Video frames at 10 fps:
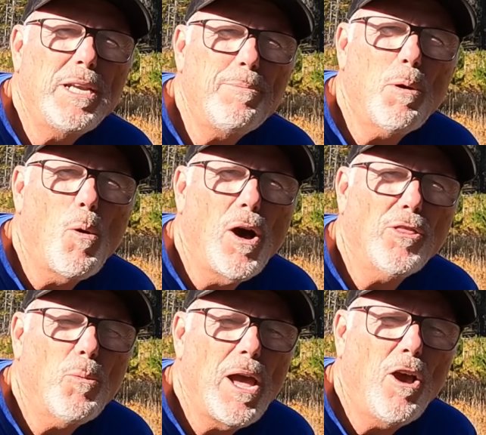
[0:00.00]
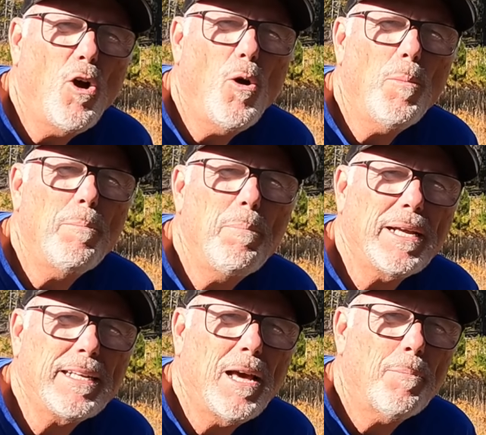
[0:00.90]
Depot on the way home and
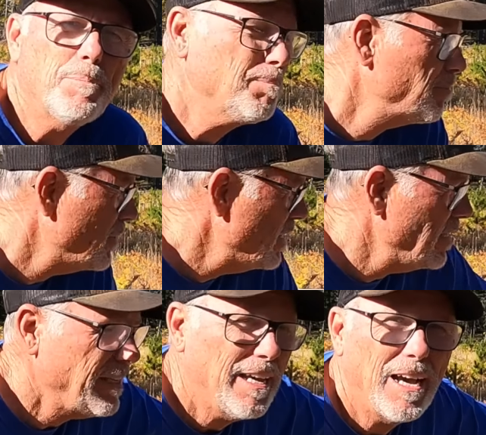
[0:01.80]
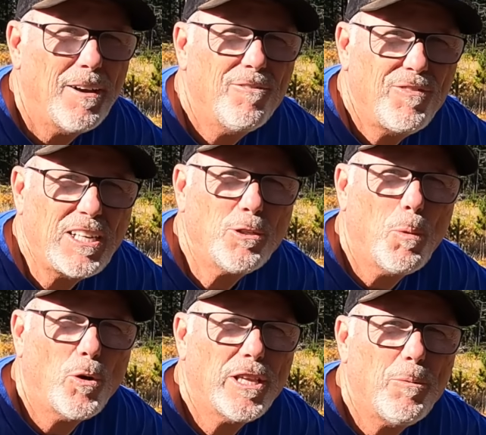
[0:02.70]
picked up the fascia
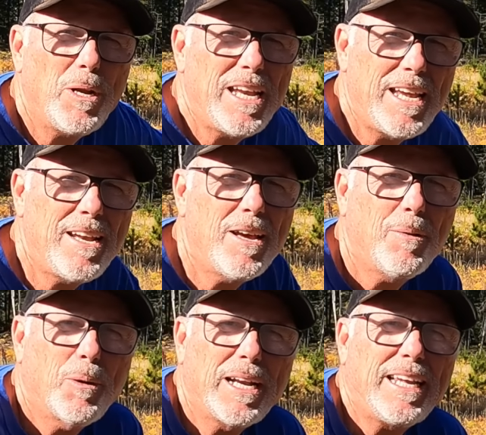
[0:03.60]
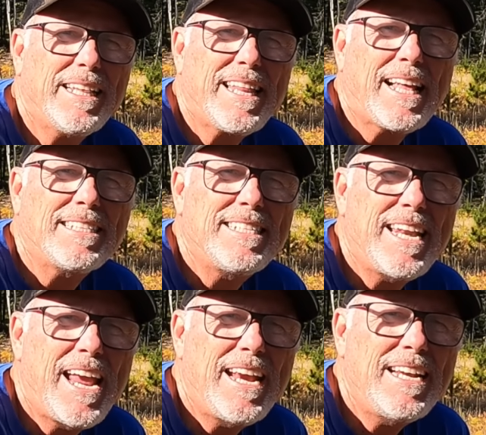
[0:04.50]
board that we need. We're going to get that
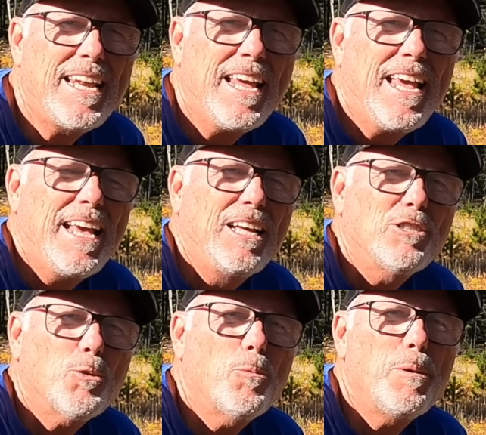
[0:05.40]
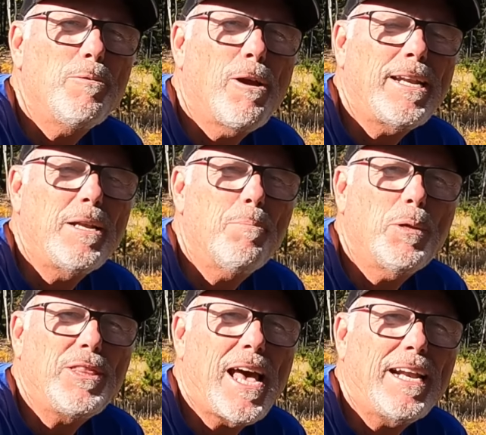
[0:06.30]
stained, so we'll be ready to
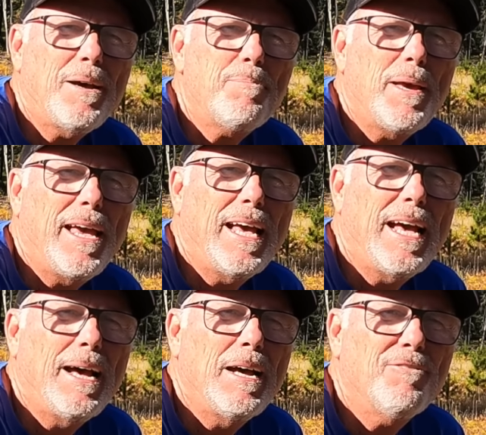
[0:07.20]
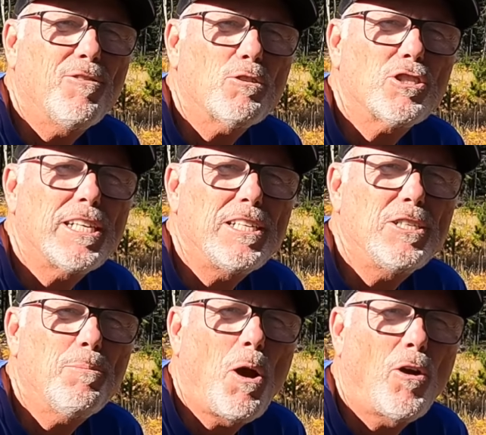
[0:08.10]
put that up first thing
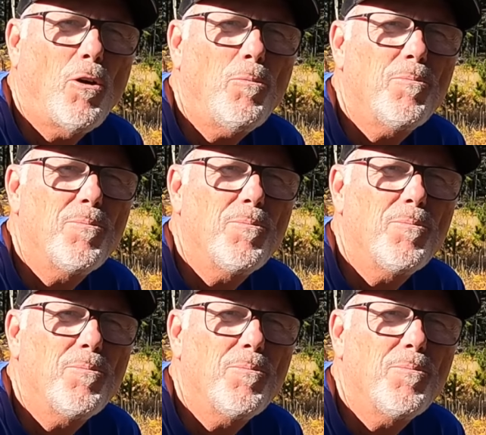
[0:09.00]
tomorrow.